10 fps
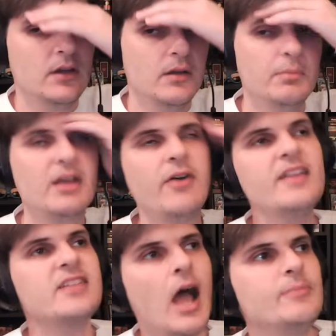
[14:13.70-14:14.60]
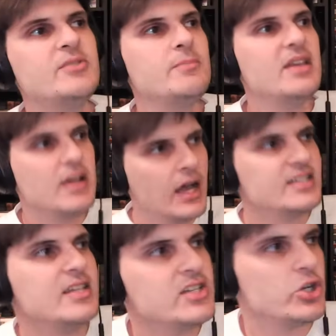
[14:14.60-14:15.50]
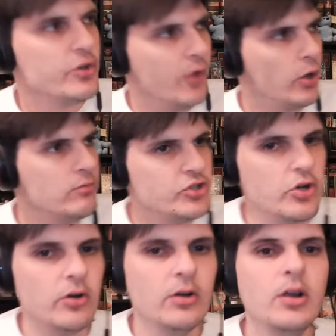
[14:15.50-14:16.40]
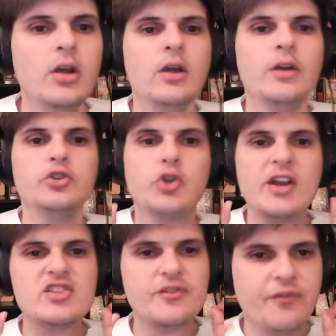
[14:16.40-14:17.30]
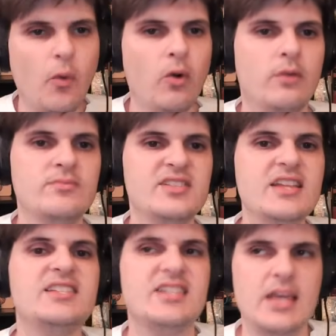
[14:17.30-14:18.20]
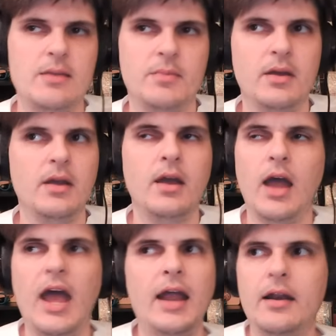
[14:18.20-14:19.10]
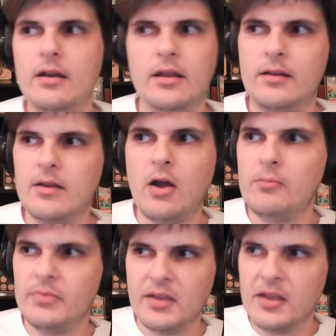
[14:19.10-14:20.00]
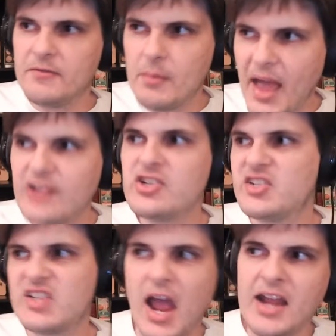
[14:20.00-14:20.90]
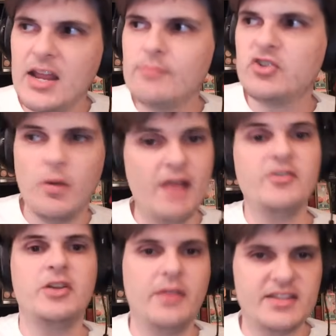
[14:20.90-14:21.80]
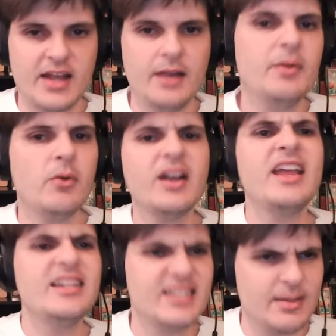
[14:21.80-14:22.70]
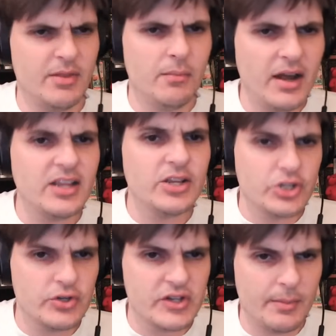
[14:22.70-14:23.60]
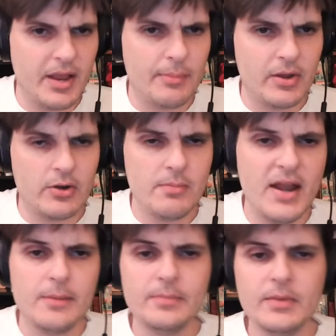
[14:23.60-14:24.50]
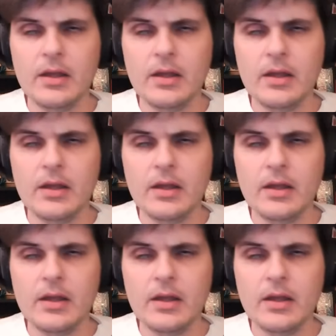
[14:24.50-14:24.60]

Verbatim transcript: But Klay Thompson, because he's such a volume shooter, transforms this team. And, you know, if the Magic sign him to whatever deal they sign him, and we're going to get to some of the money issues coming up here in a minute.